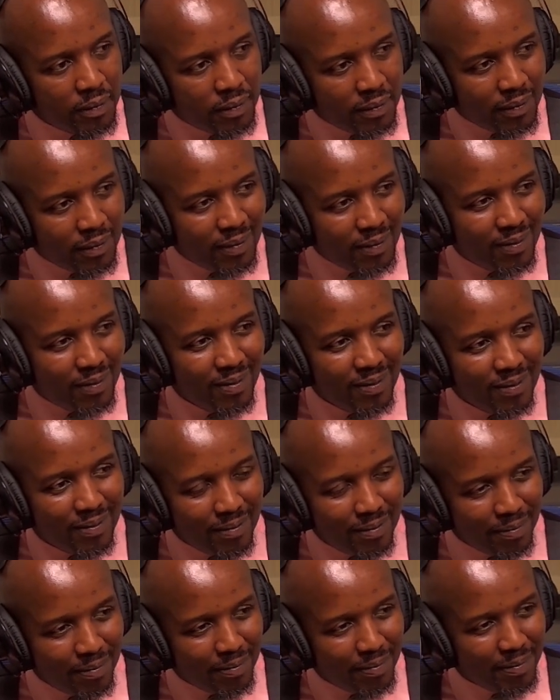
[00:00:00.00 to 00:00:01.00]
nguo.
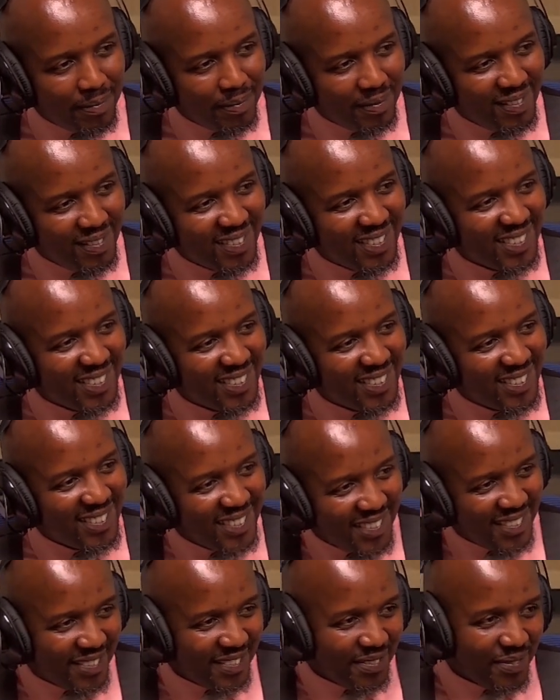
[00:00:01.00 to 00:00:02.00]

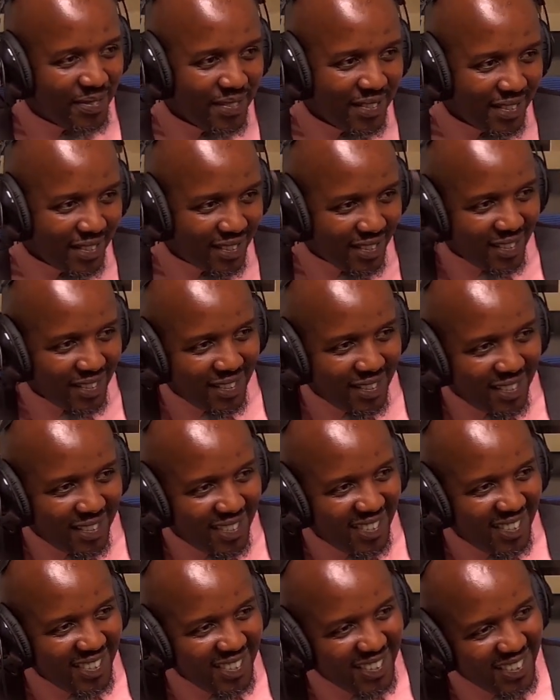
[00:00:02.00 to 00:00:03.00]
Shati nimeambiwa inakuja
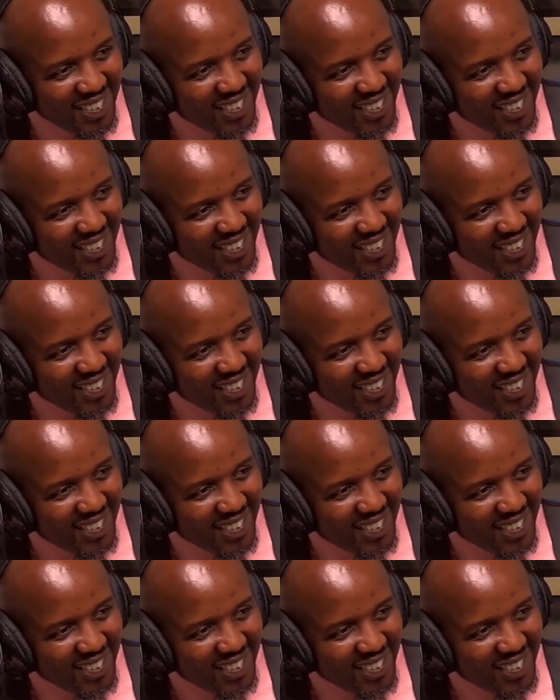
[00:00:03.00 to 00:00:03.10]
na